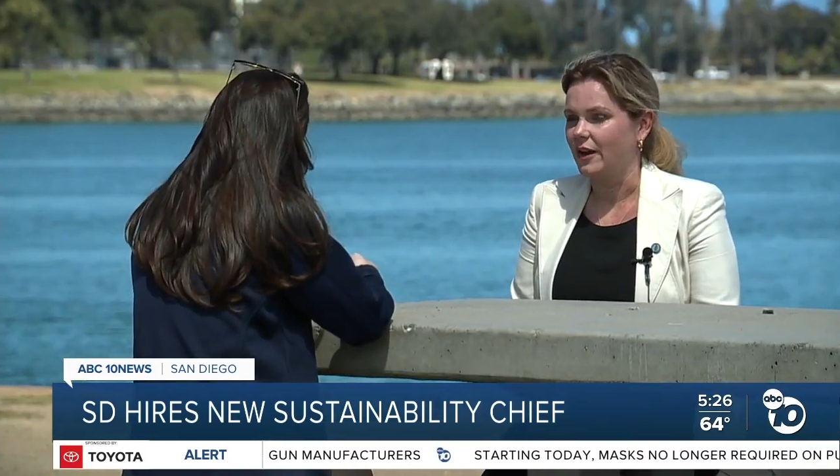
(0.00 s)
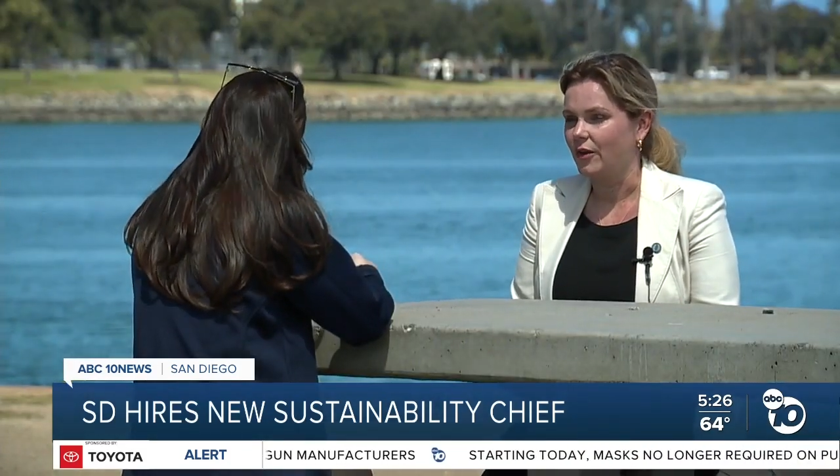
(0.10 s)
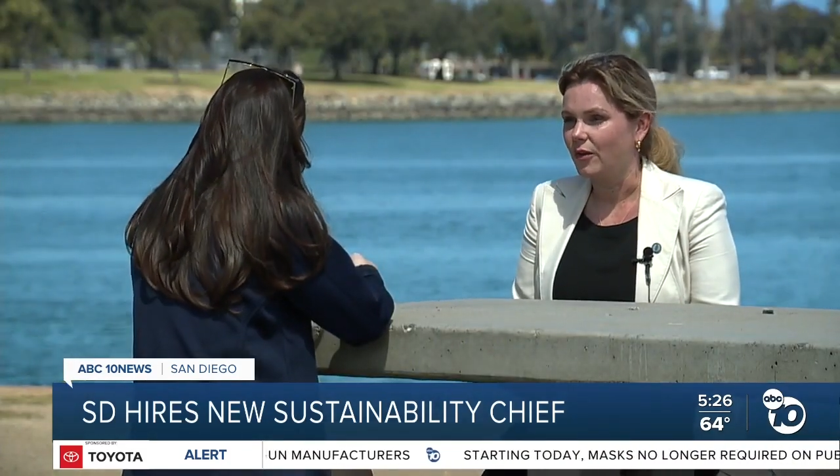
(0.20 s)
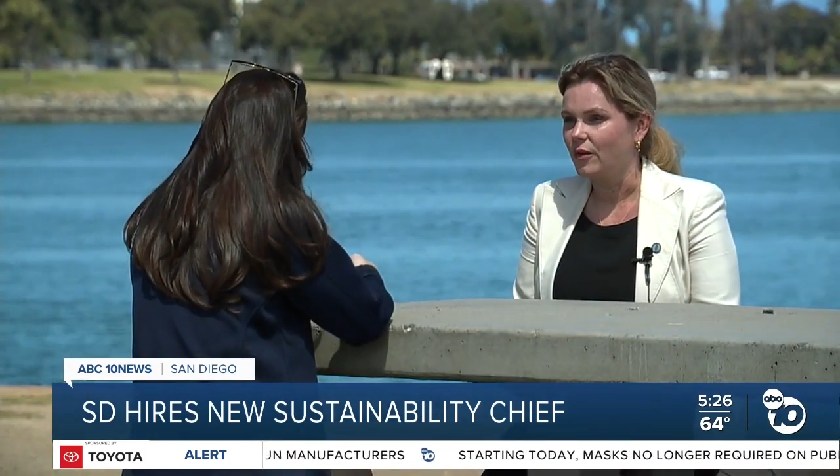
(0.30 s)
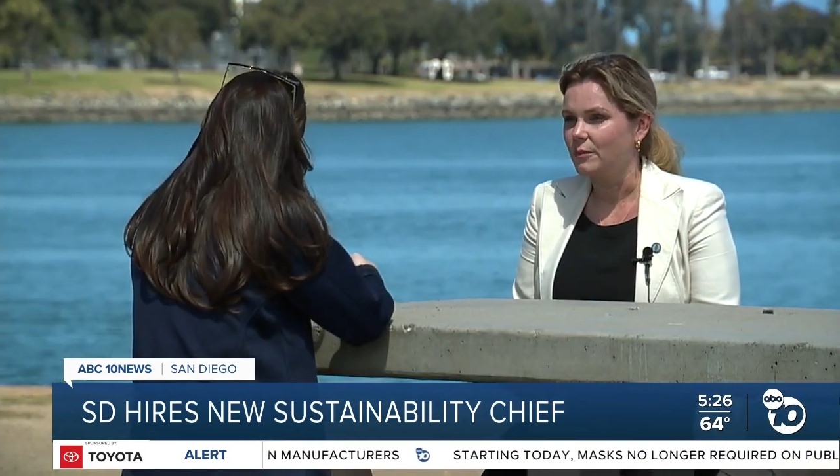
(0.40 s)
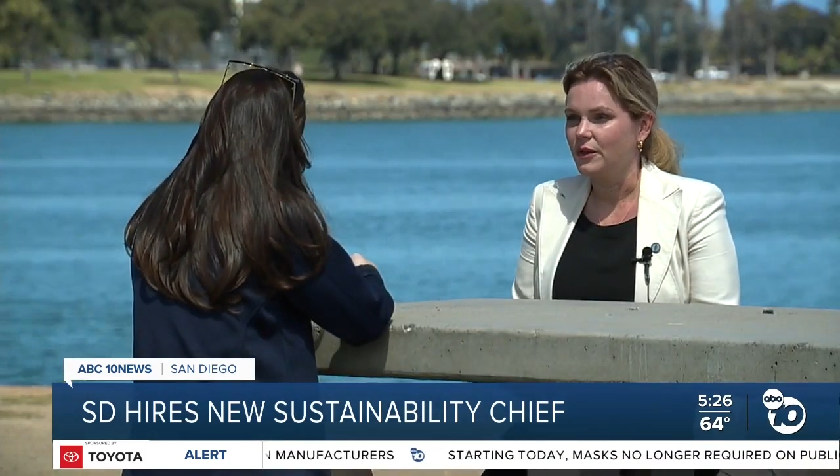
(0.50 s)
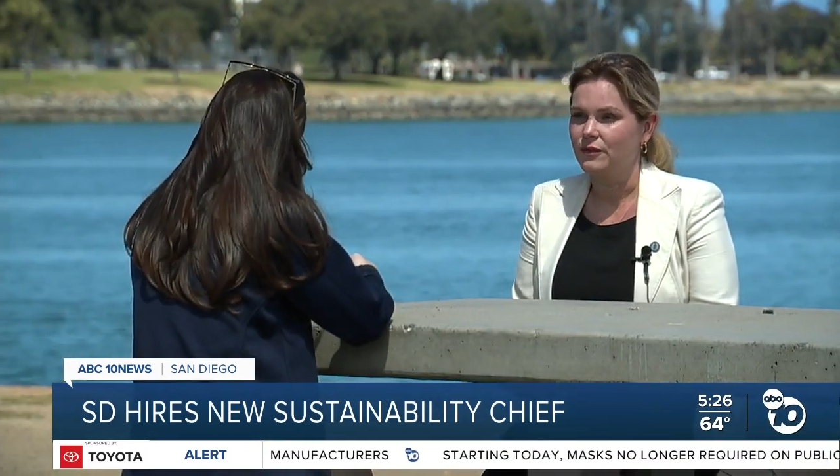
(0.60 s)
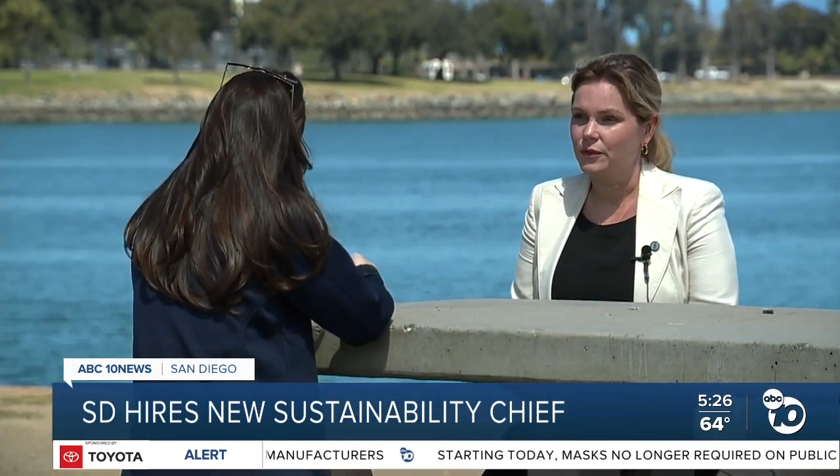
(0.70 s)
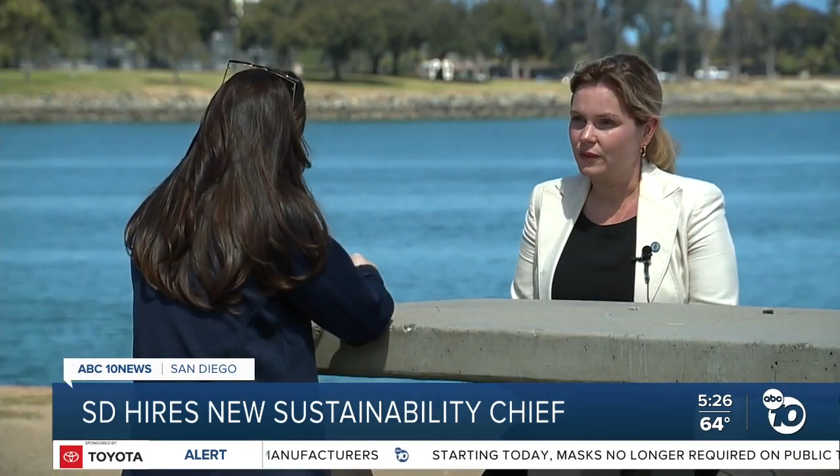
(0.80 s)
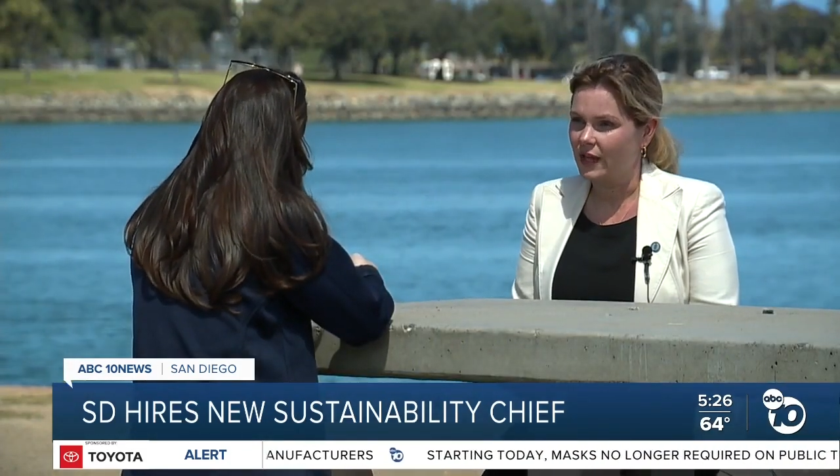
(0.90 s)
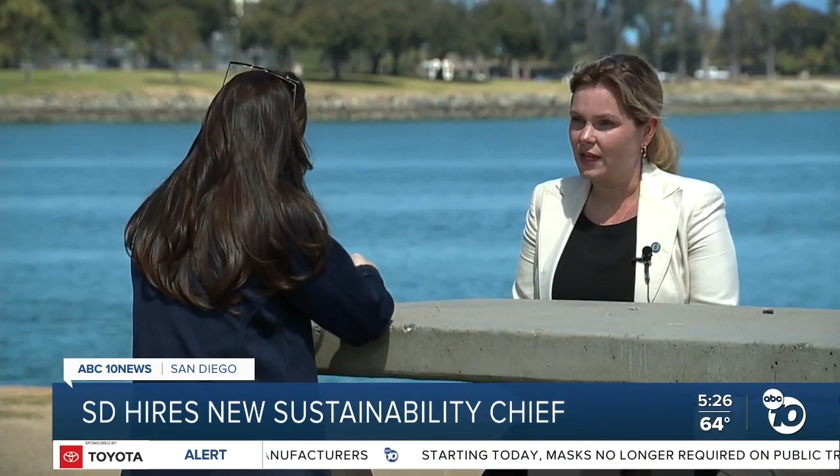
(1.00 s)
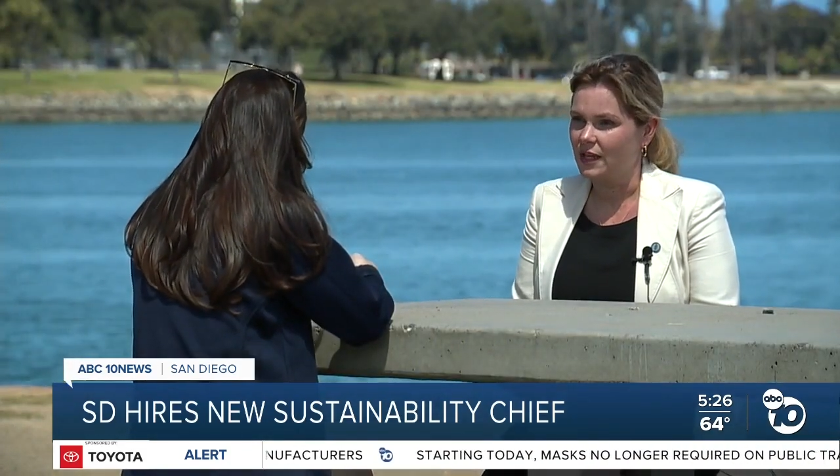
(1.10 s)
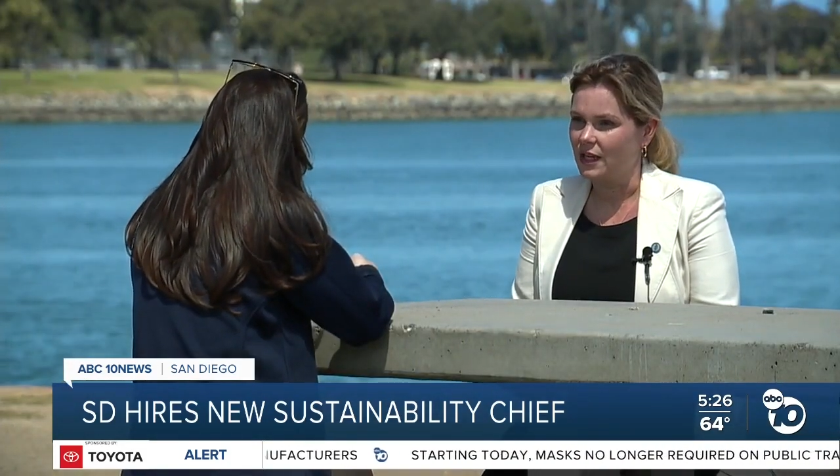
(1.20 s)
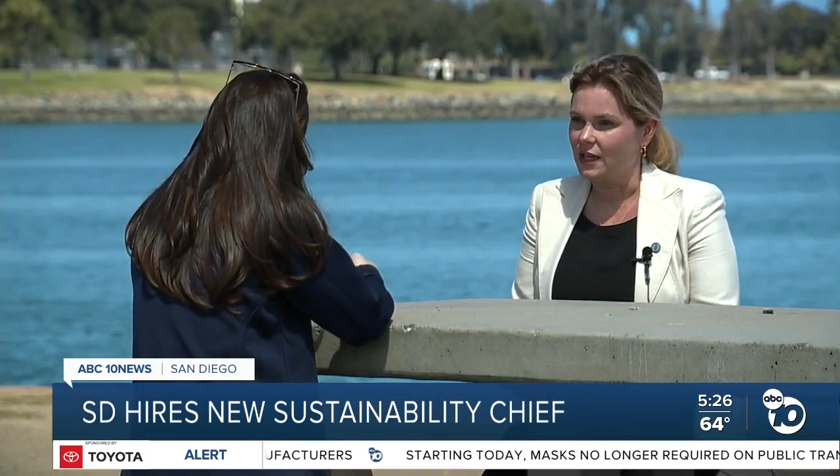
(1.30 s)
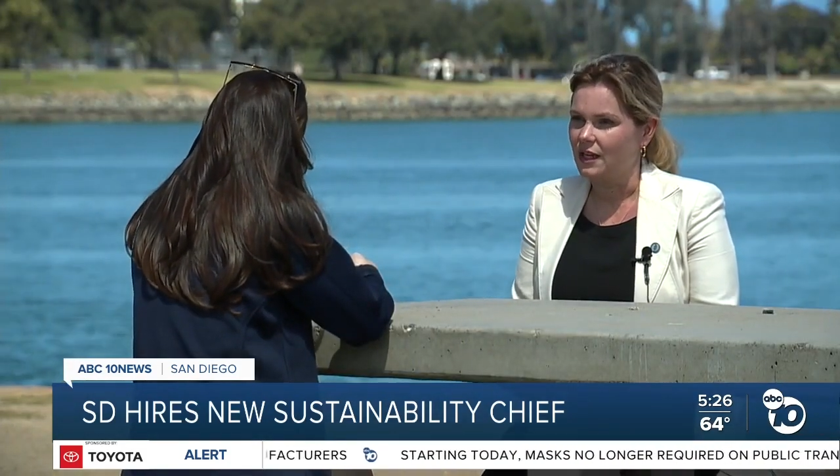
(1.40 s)
home, the food they
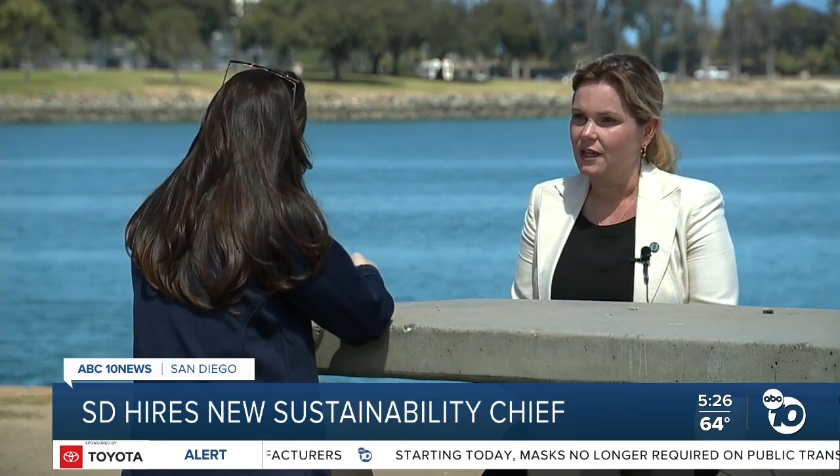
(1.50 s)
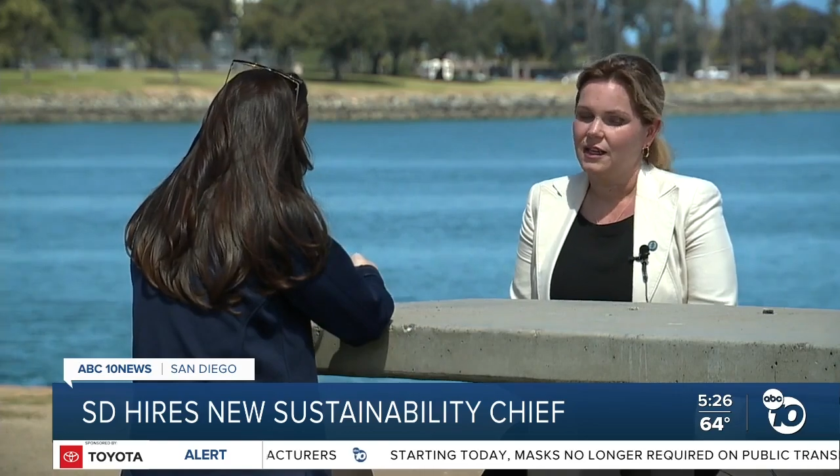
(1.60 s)
eat,